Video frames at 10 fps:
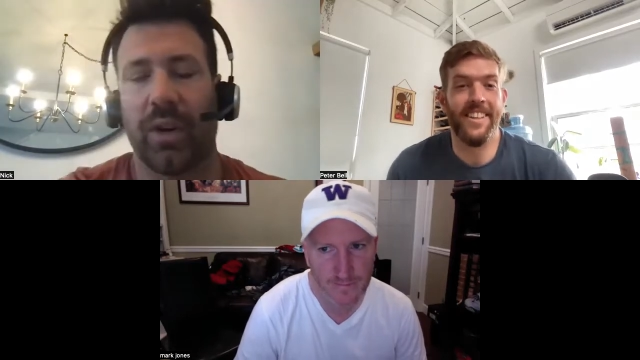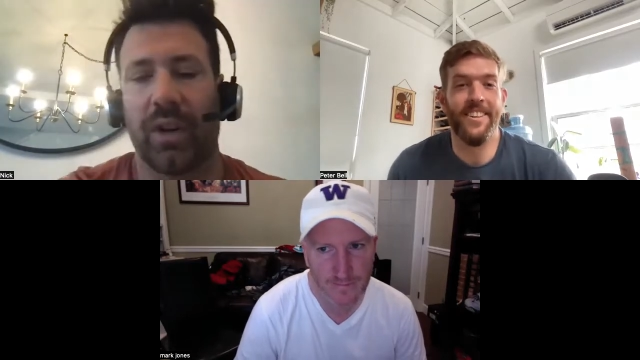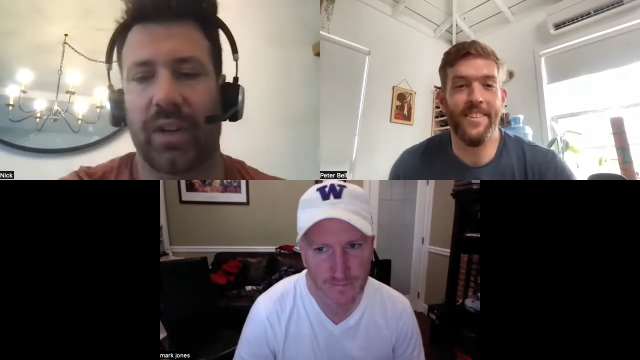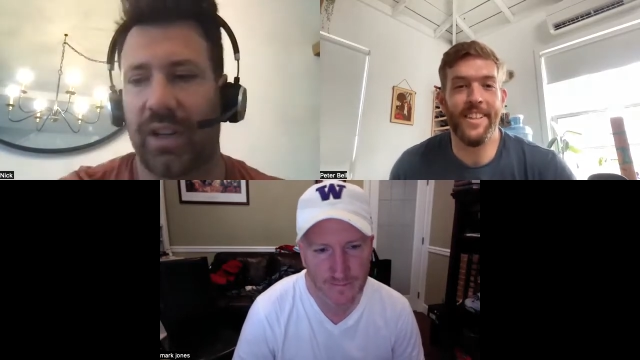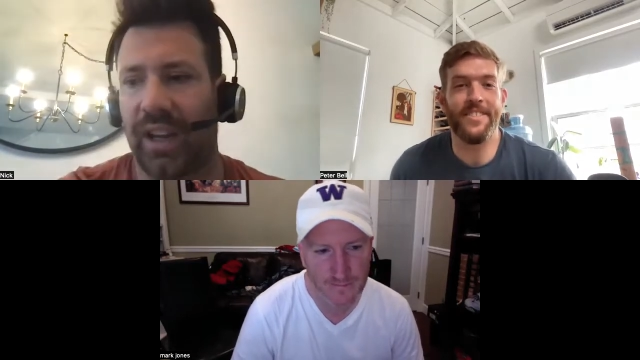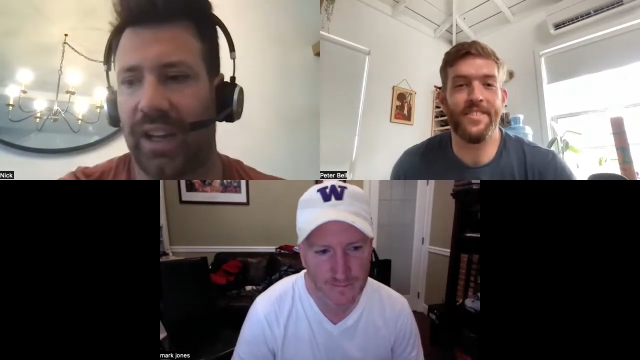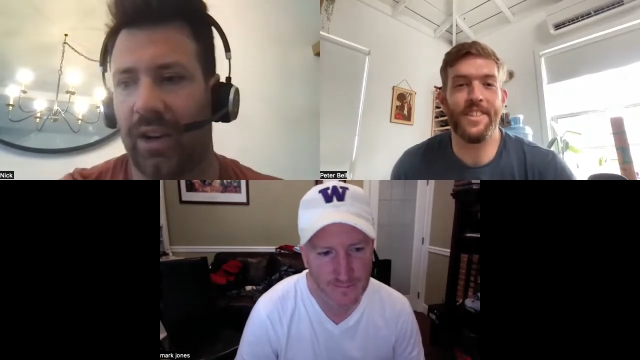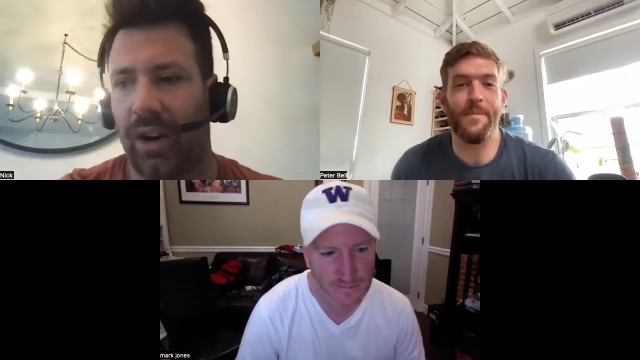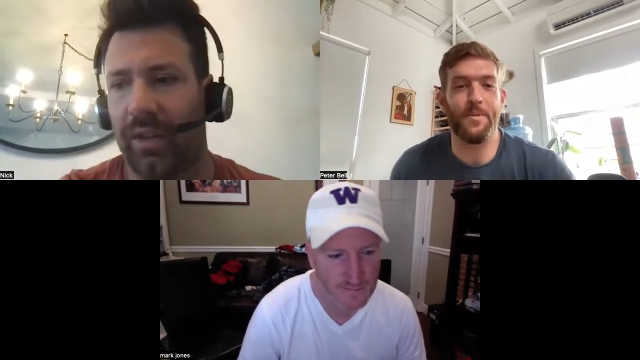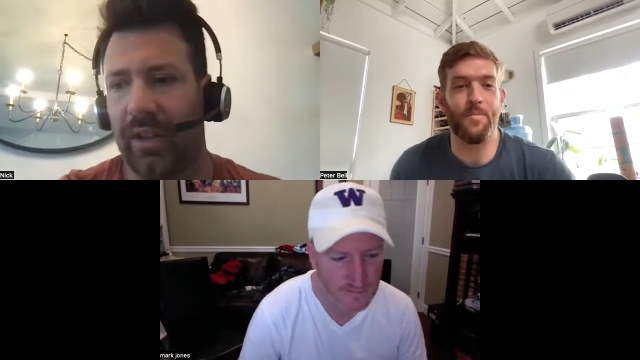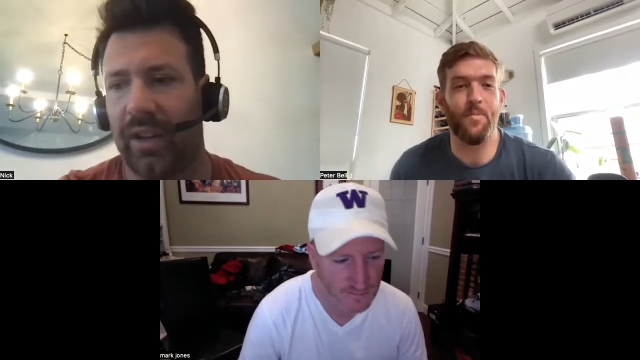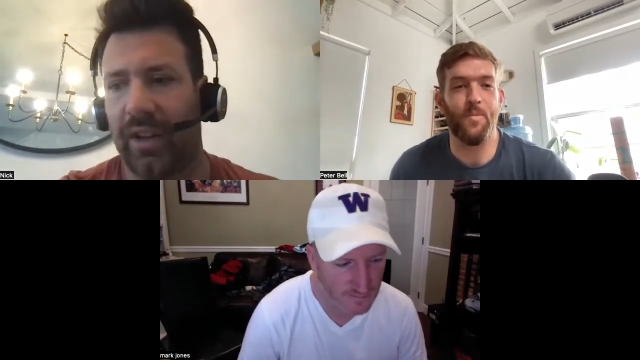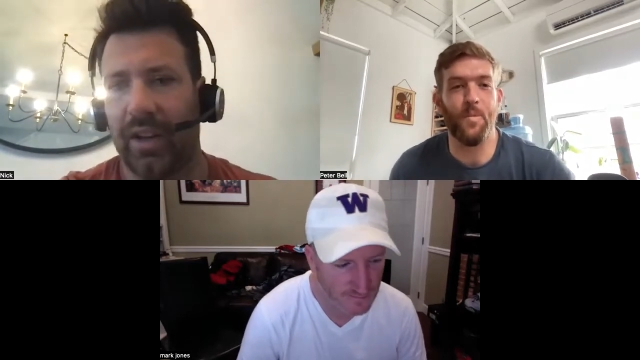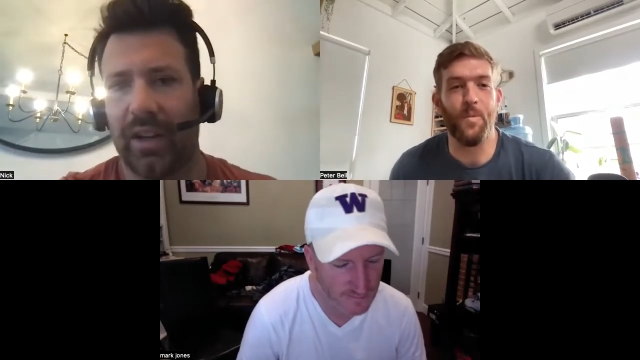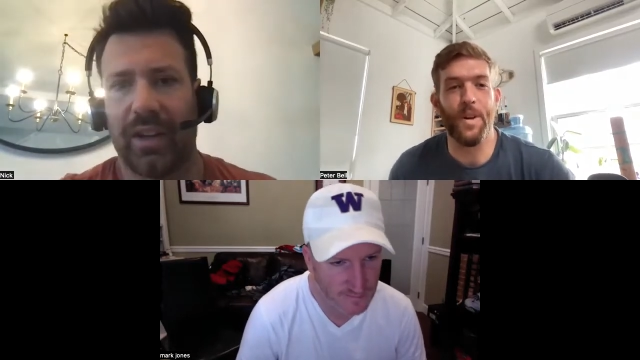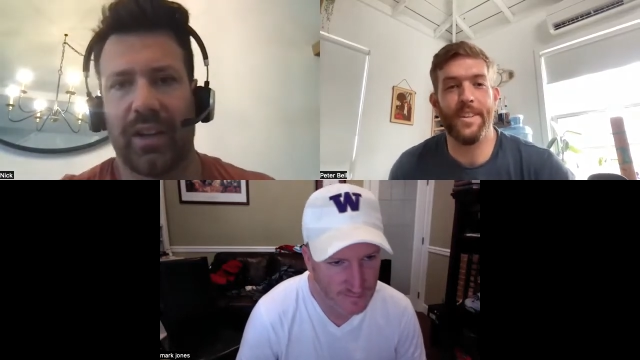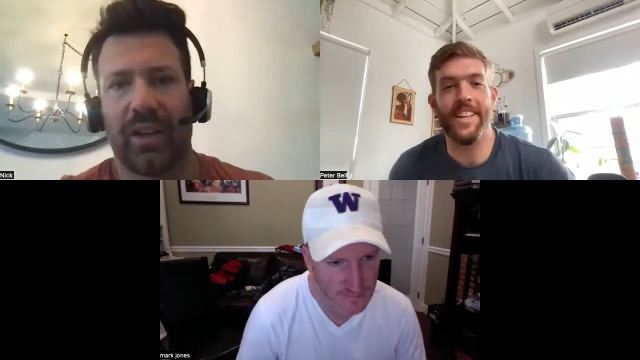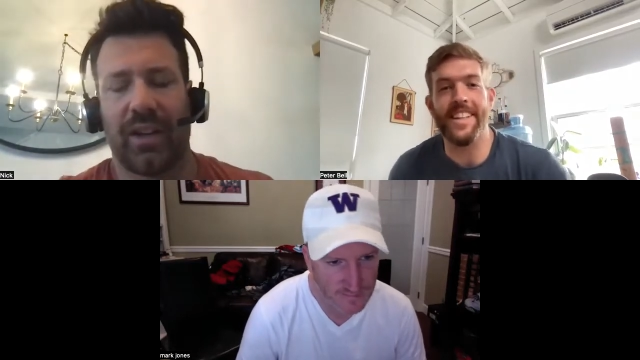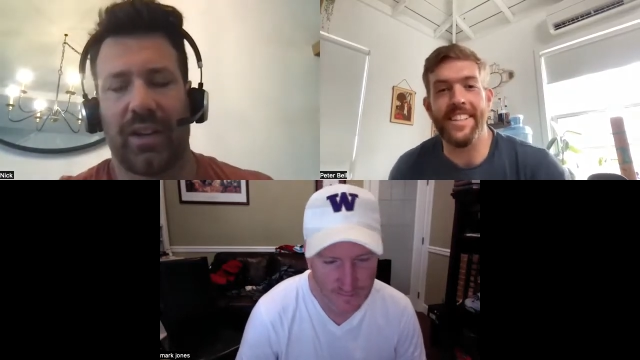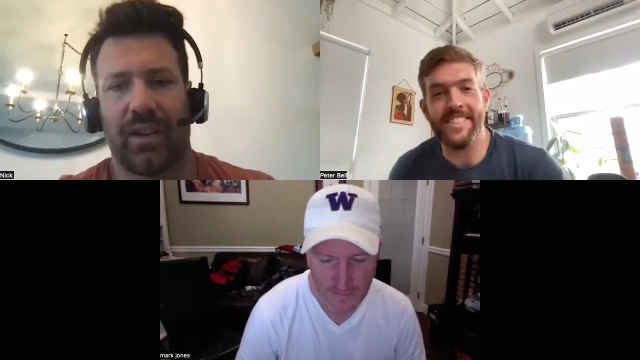Speaker 1: work and all the
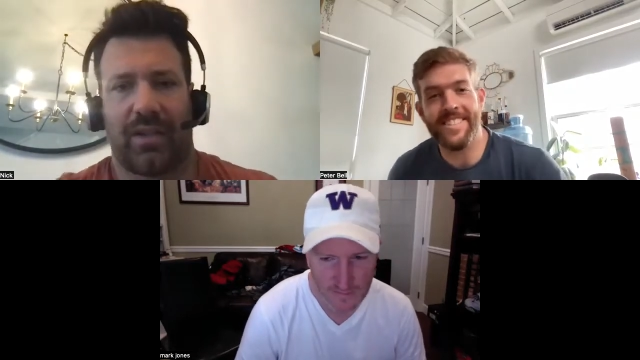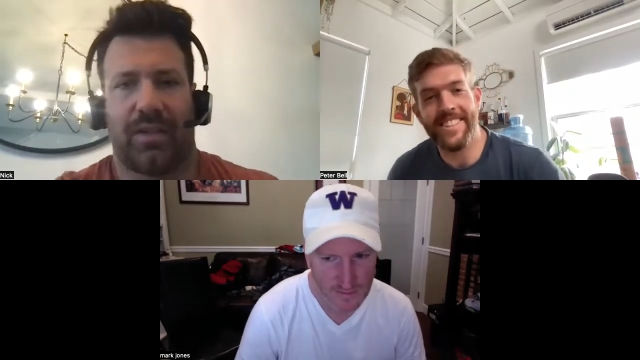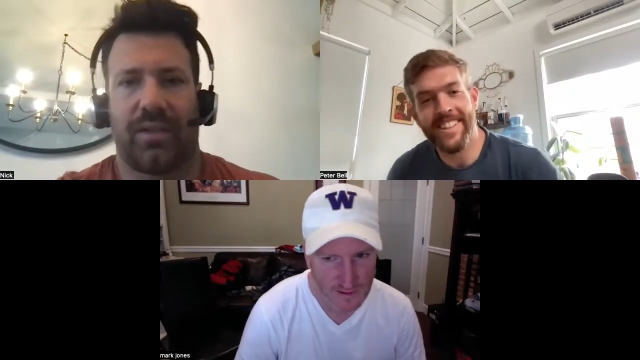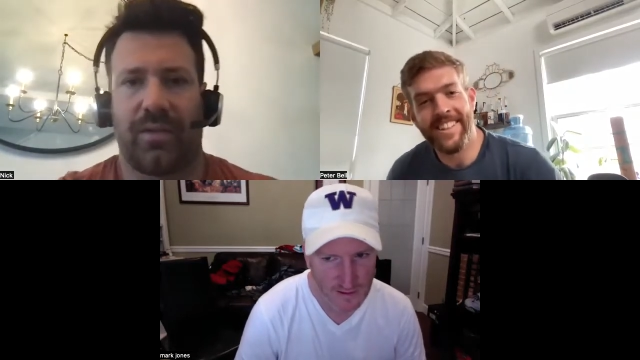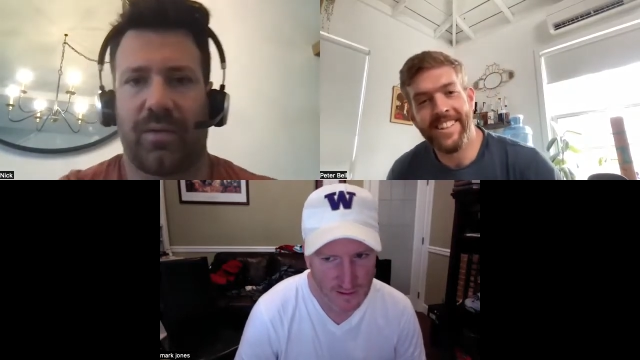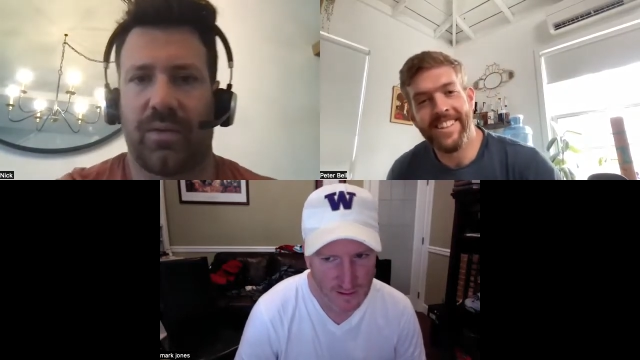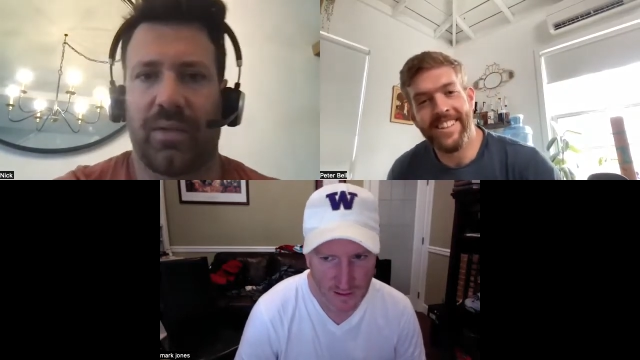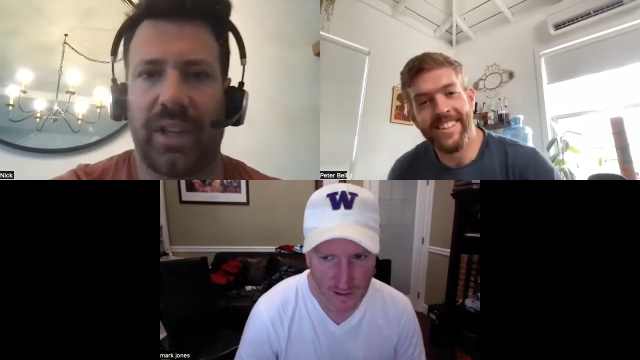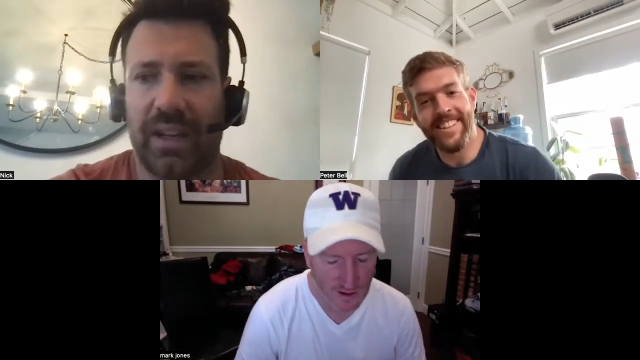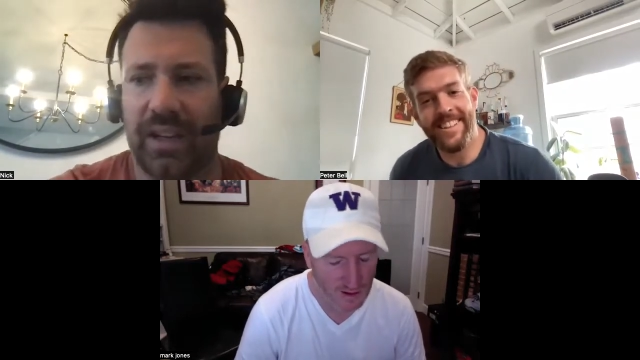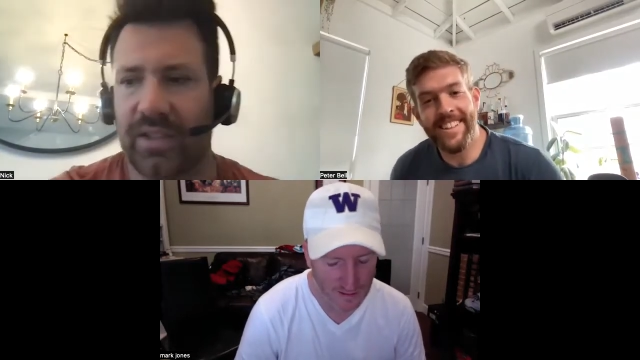work that is and oh.